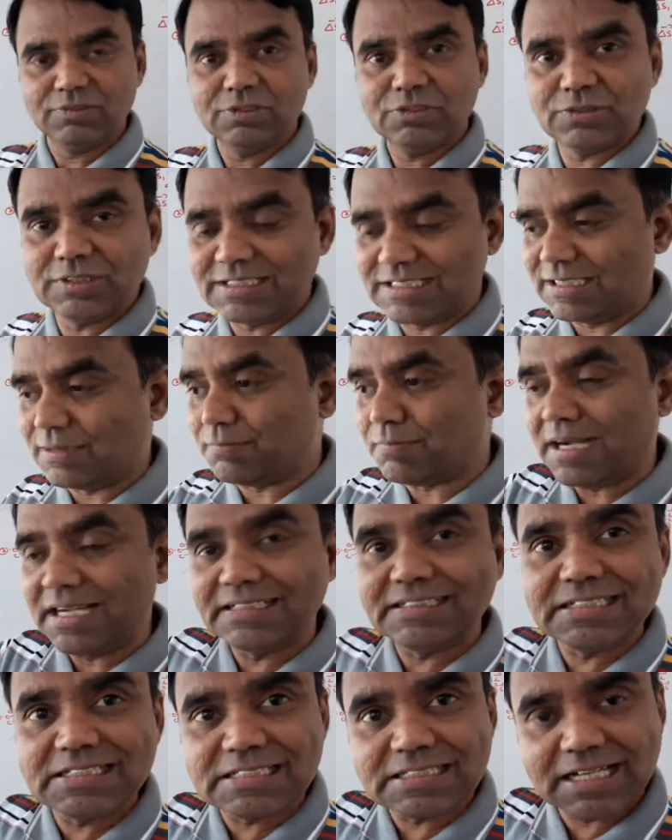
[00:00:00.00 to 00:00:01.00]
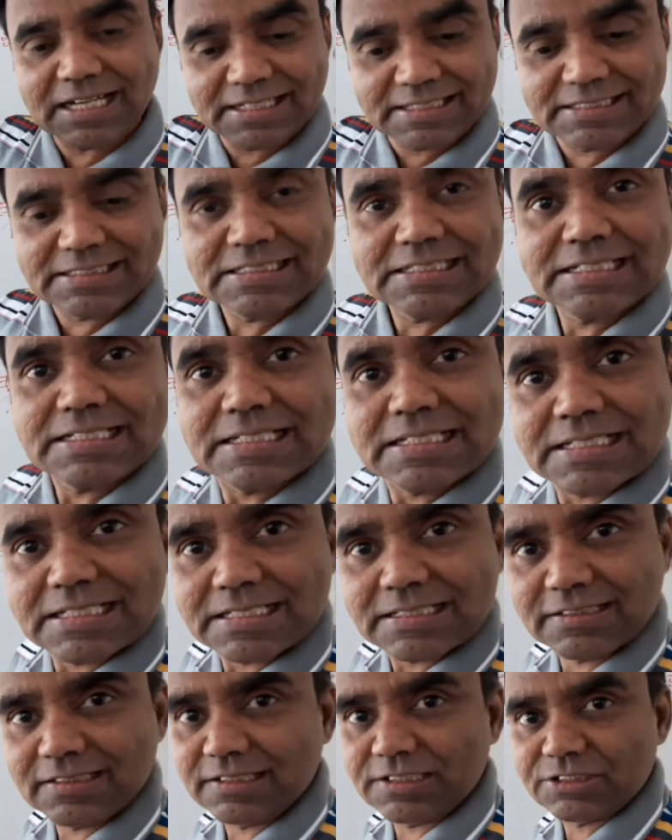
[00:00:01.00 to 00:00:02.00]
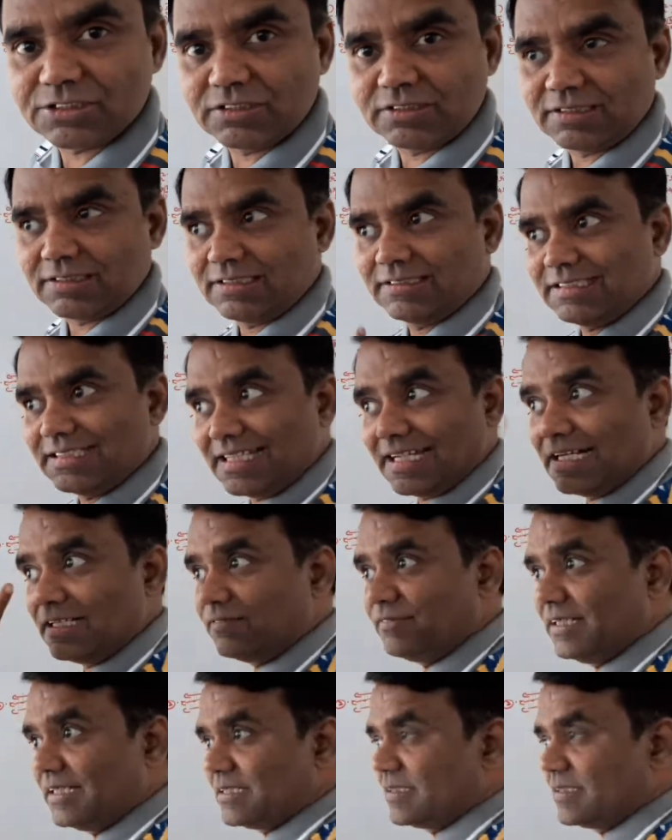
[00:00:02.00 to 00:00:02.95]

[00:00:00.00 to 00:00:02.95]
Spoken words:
So, it's in the minus I direction, in the negative x